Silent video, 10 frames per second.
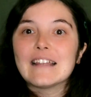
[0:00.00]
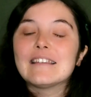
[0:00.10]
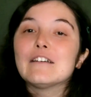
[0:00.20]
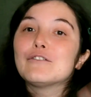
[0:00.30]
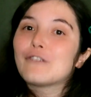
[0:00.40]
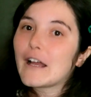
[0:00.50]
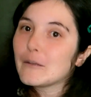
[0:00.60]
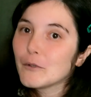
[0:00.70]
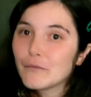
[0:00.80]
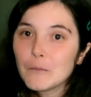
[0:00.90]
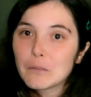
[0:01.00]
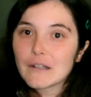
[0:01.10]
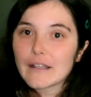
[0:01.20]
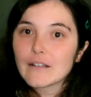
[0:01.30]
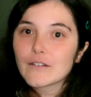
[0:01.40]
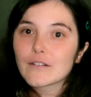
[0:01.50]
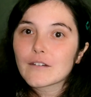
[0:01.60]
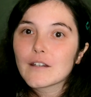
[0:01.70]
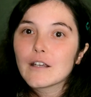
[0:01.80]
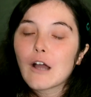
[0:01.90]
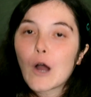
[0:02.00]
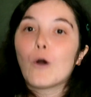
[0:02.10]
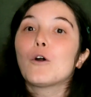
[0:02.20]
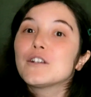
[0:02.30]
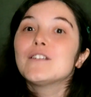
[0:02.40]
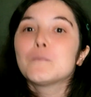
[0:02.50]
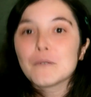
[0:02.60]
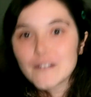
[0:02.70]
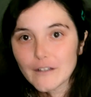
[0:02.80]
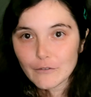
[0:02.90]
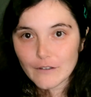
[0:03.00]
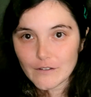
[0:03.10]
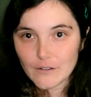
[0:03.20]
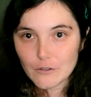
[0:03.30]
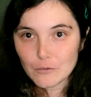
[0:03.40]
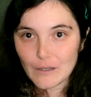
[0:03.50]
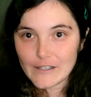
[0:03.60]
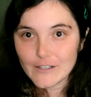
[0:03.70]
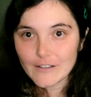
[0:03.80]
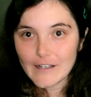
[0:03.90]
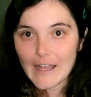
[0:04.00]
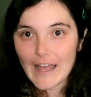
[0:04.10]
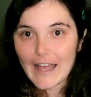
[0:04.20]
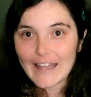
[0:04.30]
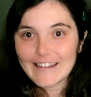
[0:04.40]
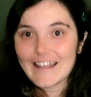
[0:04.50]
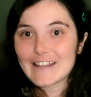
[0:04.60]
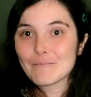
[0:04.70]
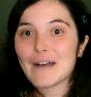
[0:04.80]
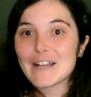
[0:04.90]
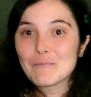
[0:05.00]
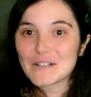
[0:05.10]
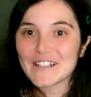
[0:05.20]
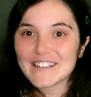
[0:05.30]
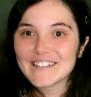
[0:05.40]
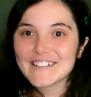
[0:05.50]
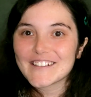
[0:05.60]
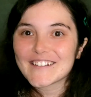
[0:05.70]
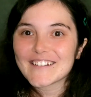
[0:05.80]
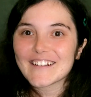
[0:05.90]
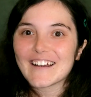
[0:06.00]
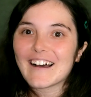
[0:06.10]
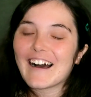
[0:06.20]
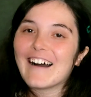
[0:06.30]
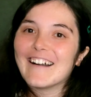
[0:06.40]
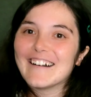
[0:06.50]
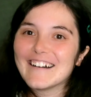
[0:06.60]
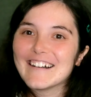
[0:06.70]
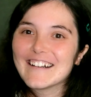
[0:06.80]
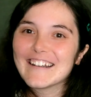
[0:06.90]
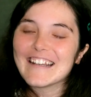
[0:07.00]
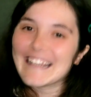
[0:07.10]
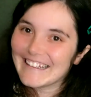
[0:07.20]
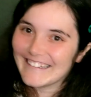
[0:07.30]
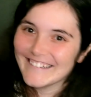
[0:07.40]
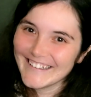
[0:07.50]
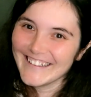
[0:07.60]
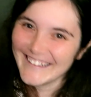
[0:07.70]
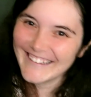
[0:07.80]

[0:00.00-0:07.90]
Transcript: the vibe of the place, or the specific situation that my players are in.